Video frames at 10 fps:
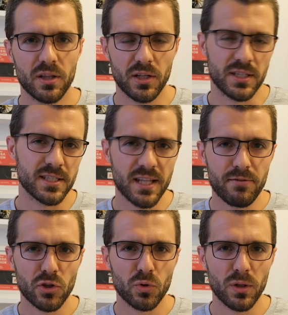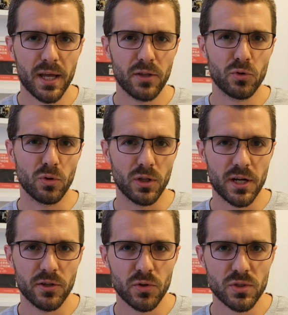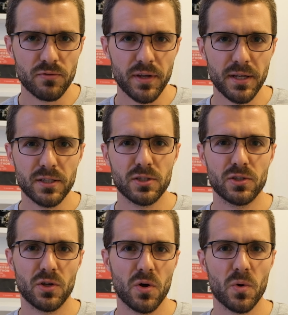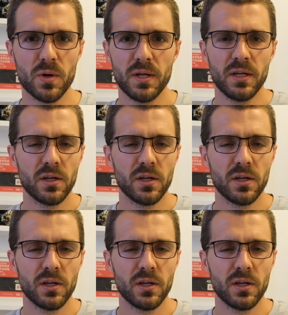It's never too late to learn those things, so